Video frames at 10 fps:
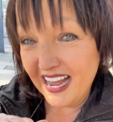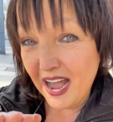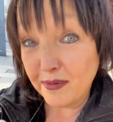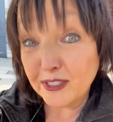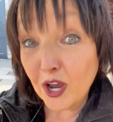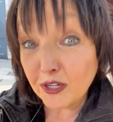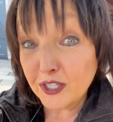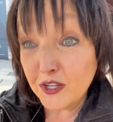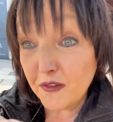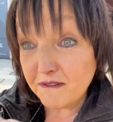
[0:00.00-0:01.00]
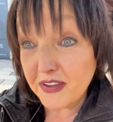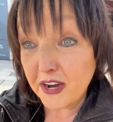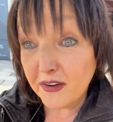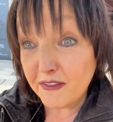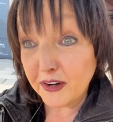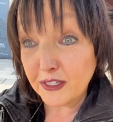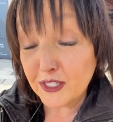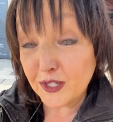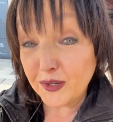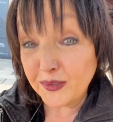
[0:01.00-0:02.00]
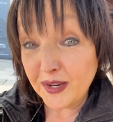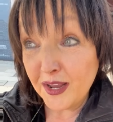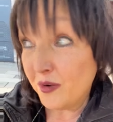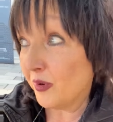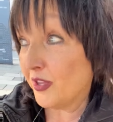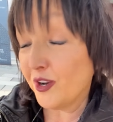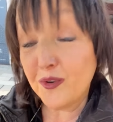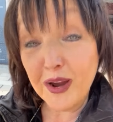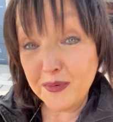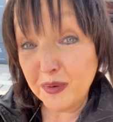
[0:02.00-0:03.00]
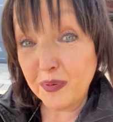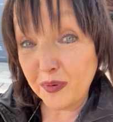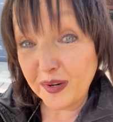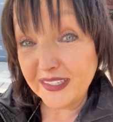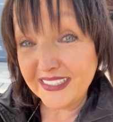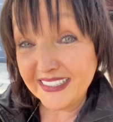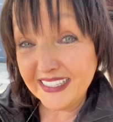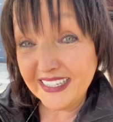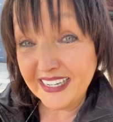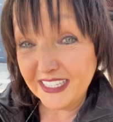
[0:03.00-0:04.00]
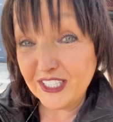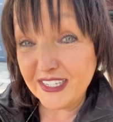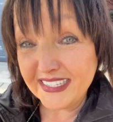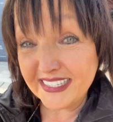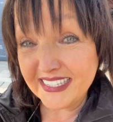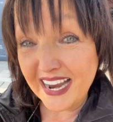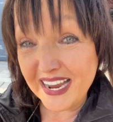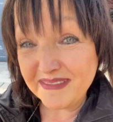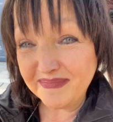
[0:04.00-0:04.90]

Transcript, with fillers: I will talk to you very, very soon with a great report in Jesus' name.